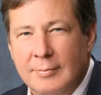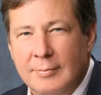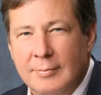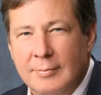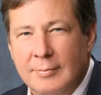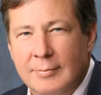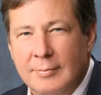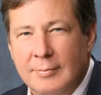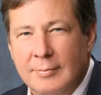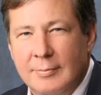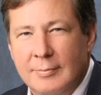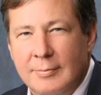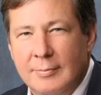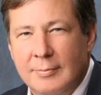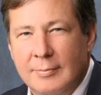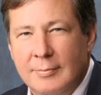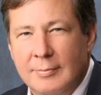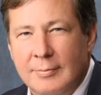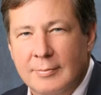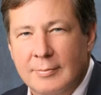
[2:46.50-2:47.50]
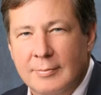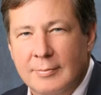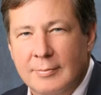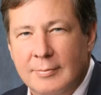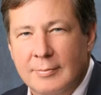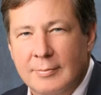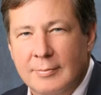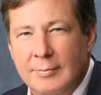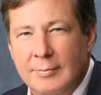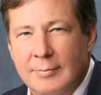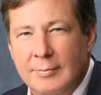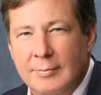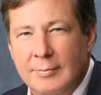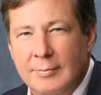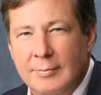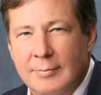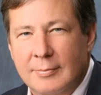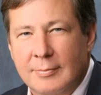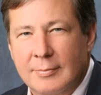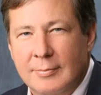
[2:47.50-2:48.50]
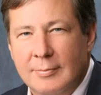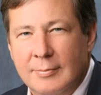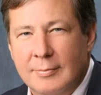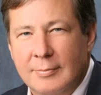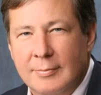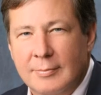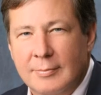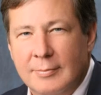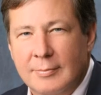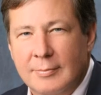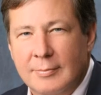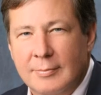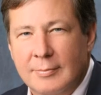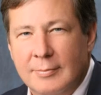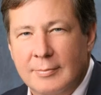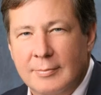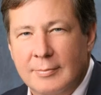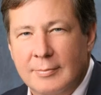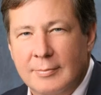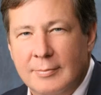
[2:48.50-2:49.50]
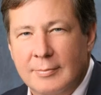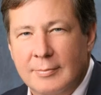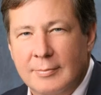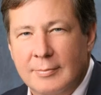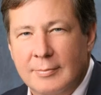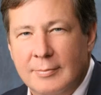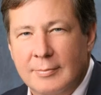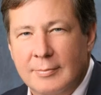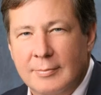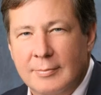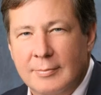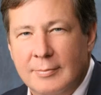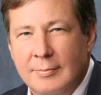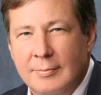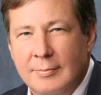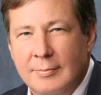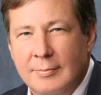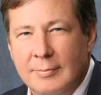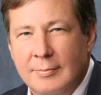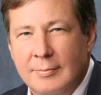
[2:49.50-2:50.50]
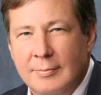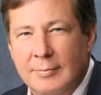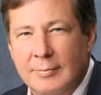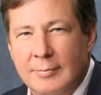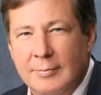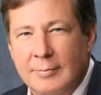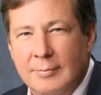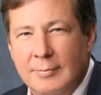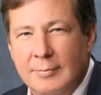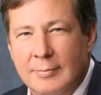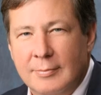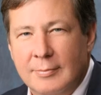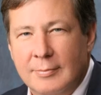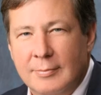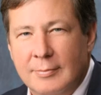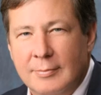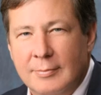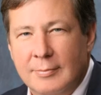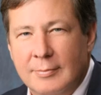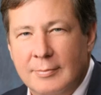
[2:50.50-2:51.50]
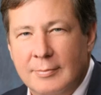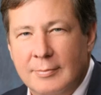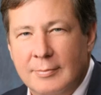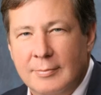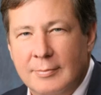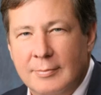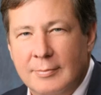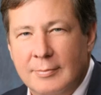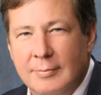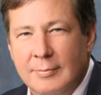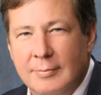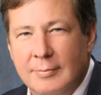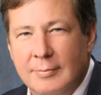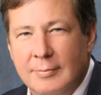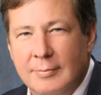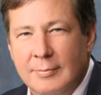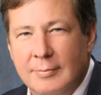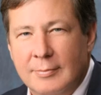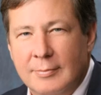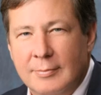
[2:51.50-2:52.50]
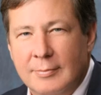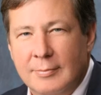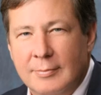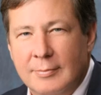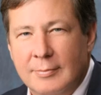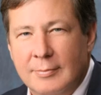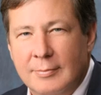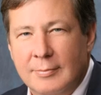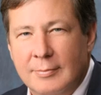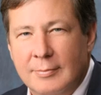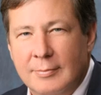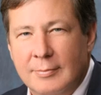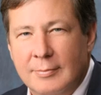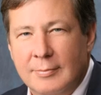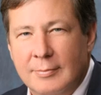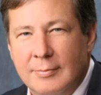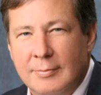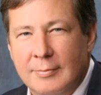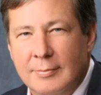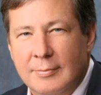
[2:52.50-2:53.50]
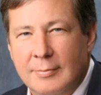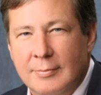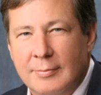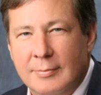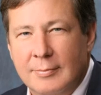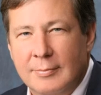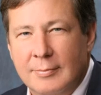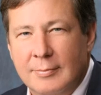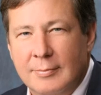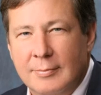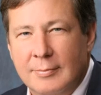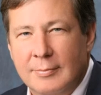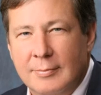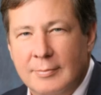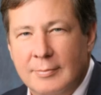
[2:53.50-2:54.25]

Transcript: (silent)